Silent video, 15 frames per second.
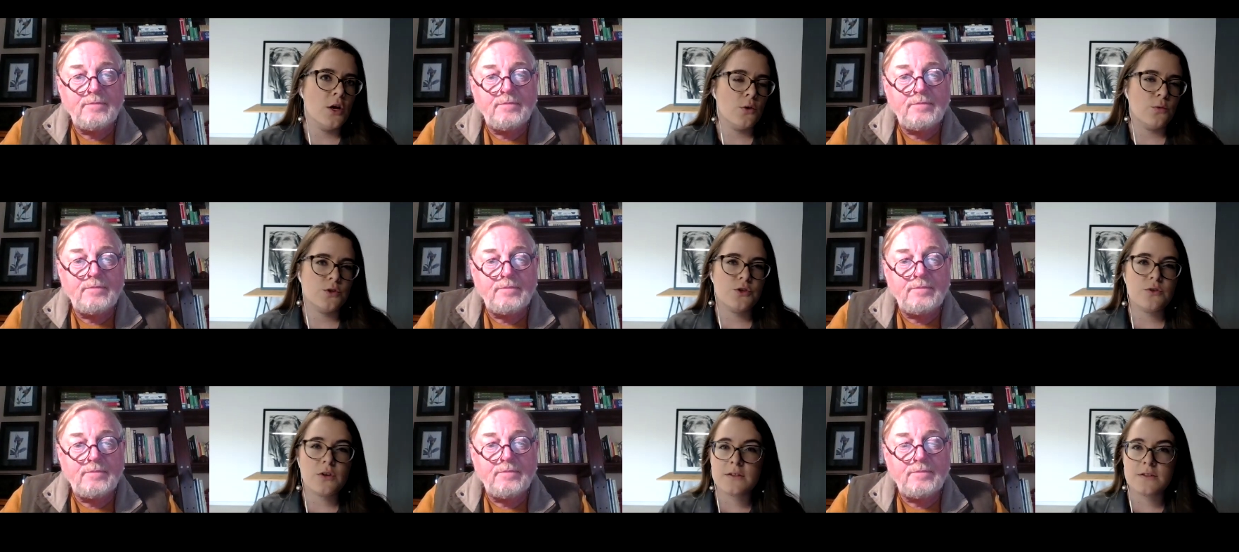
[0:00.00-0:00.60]
Speaker 1: Would
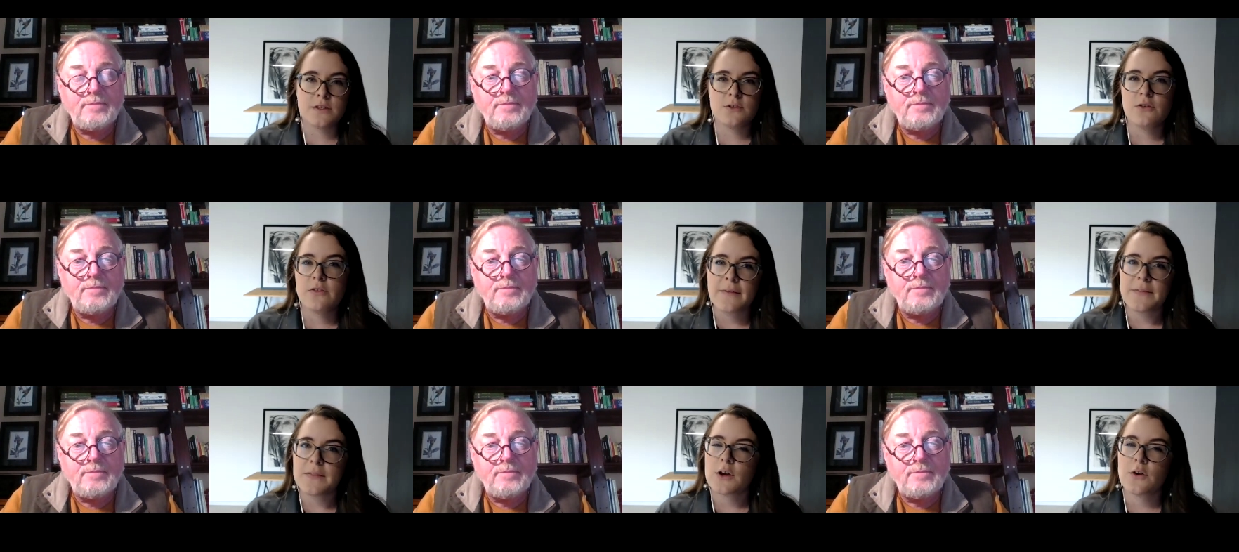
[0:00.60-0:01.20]
you consider
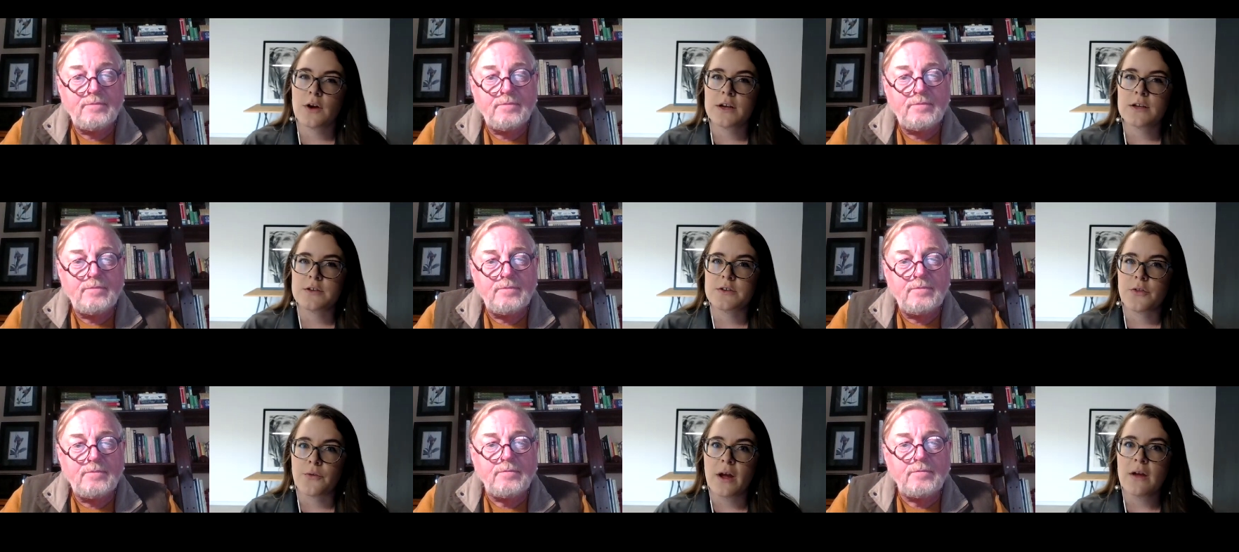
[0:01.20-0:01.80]
that the
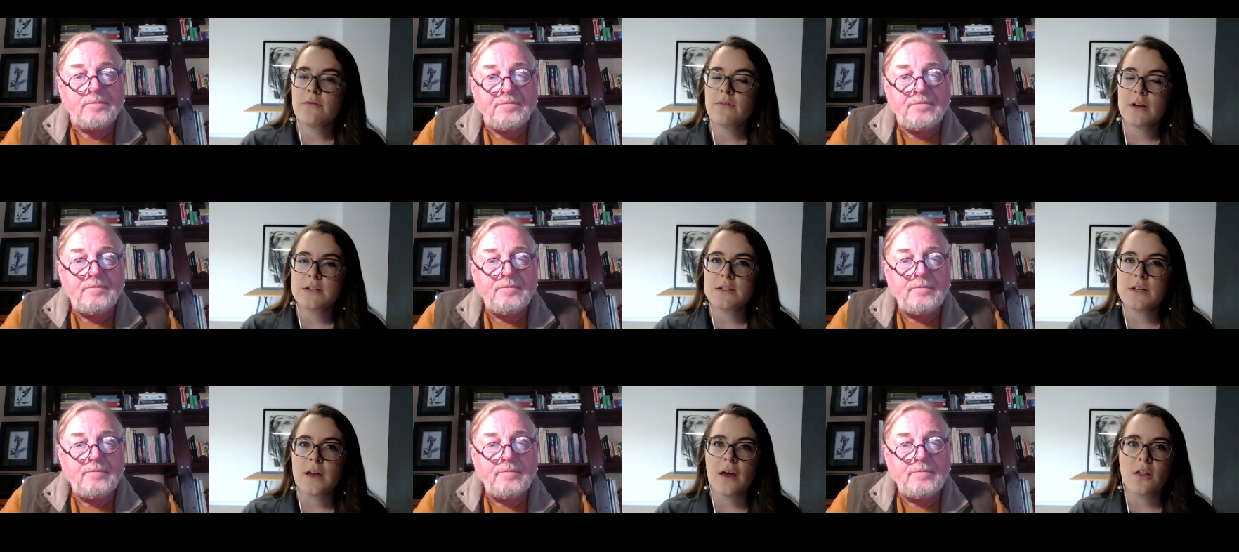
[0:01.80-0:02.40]
greatest threat
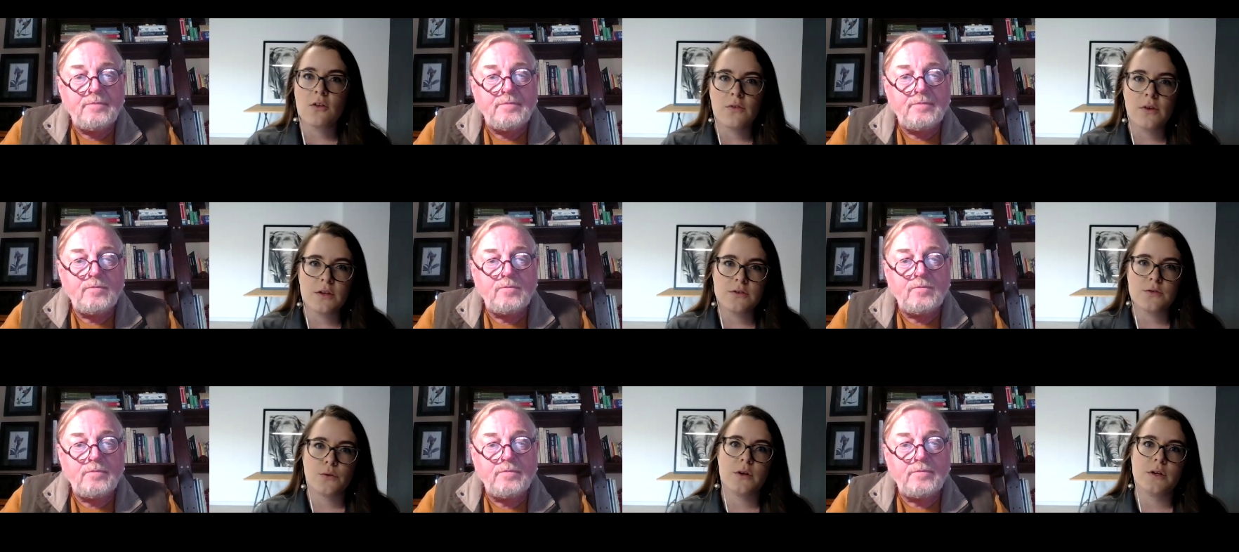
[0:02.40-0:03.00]
facing
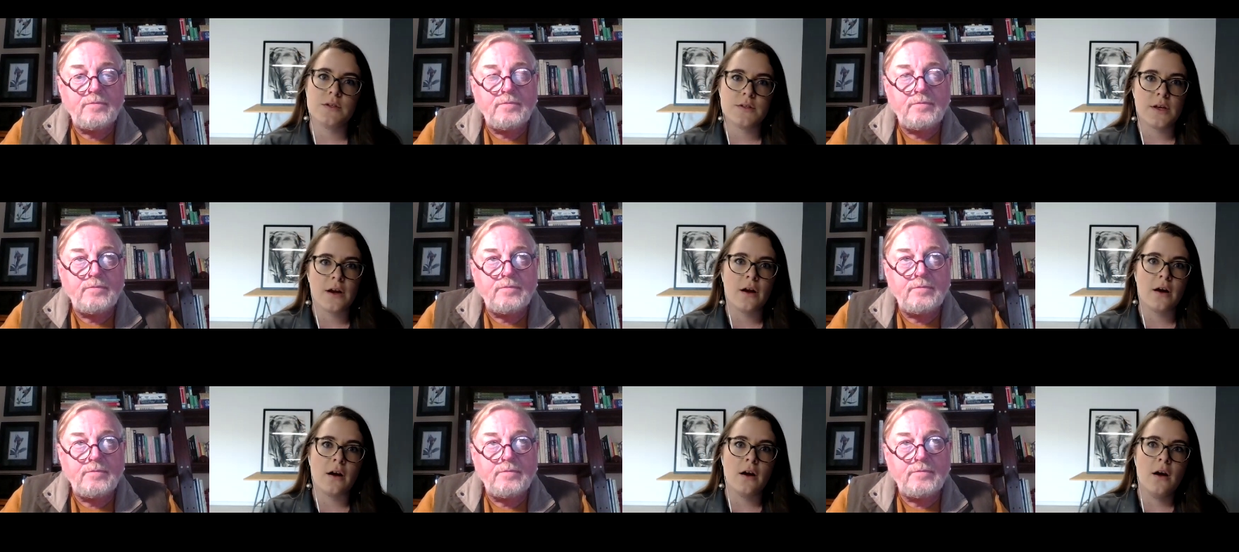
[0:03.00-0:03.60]
elephants, or is
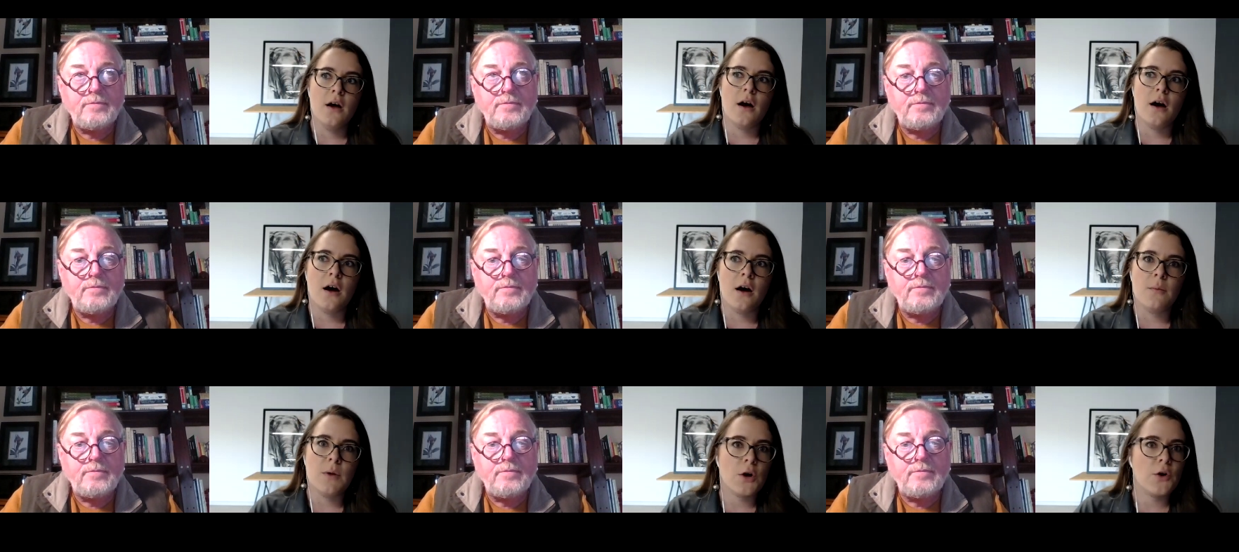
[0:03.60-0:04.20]
there
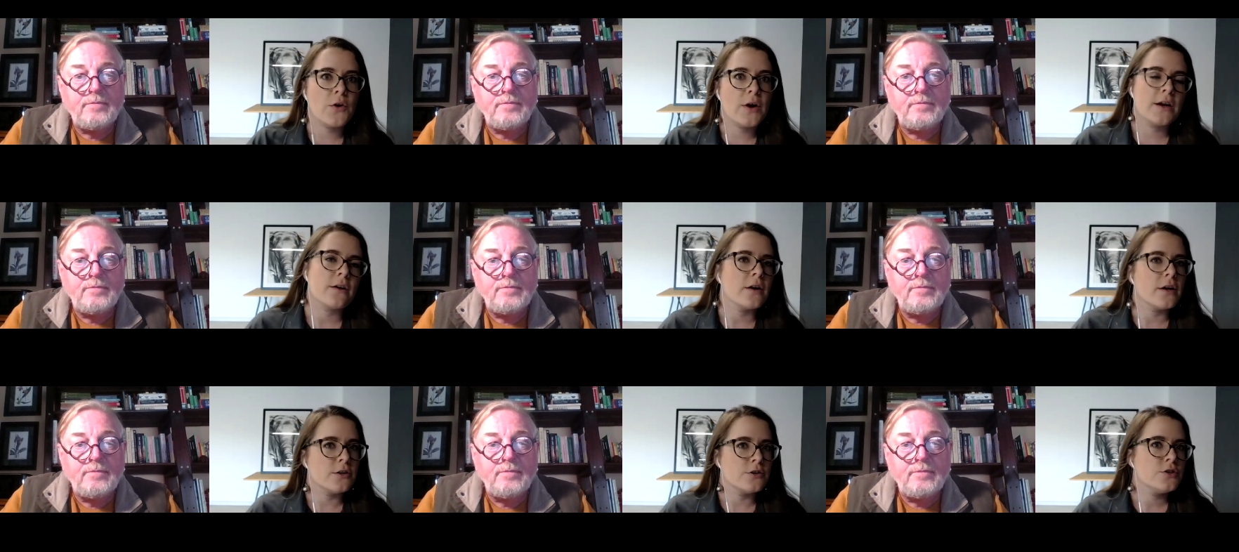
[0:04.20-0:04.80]
a greater
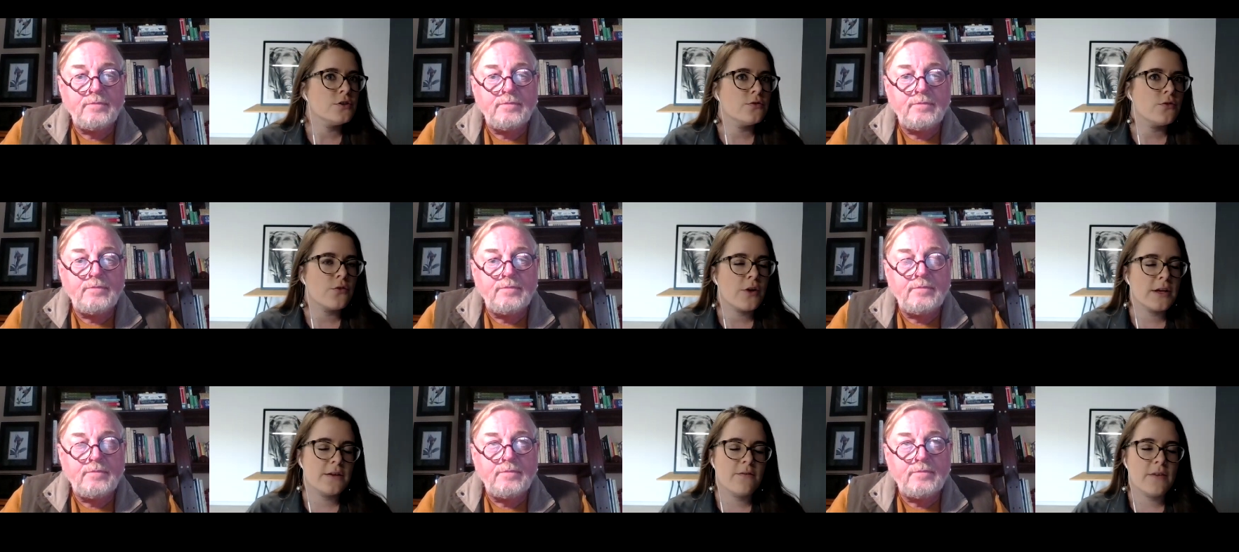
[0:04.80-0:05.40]
issue
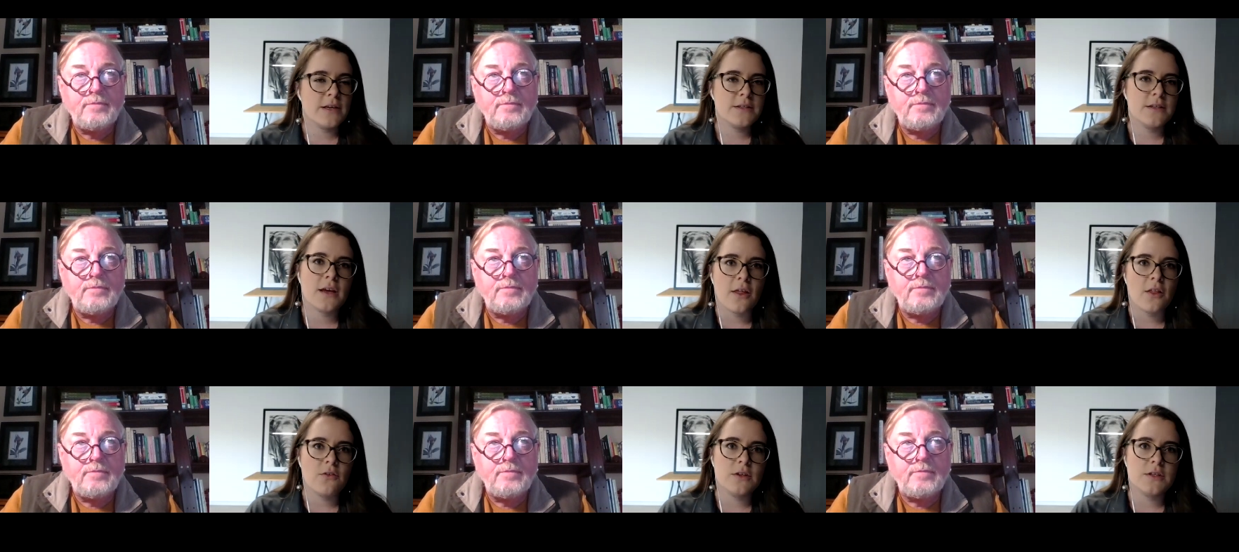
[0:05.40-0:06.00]
facing
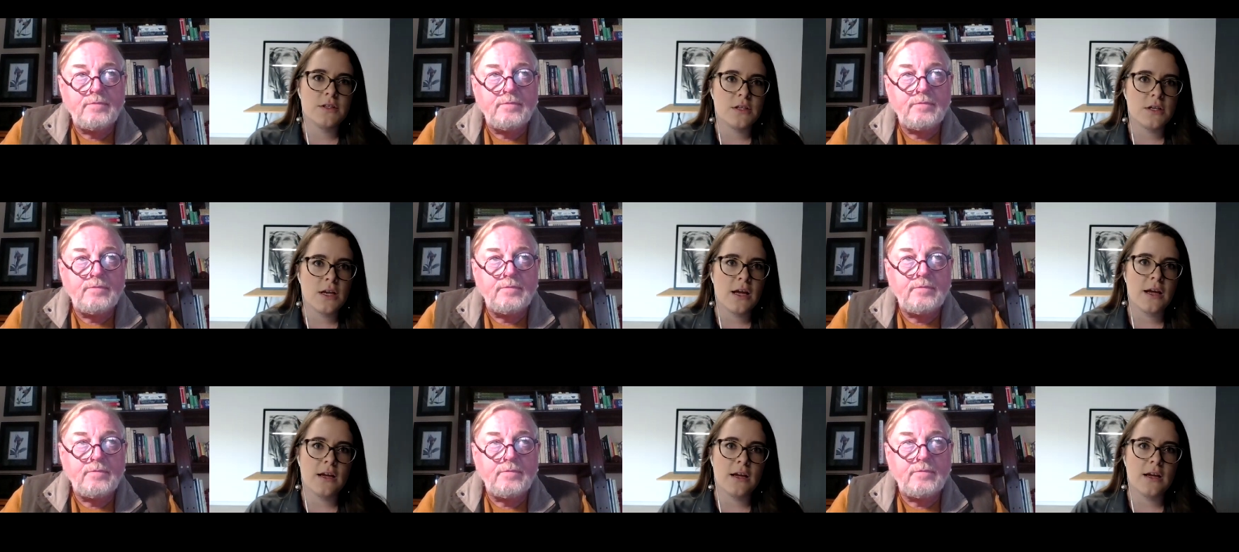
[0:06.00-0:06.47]
elephants today,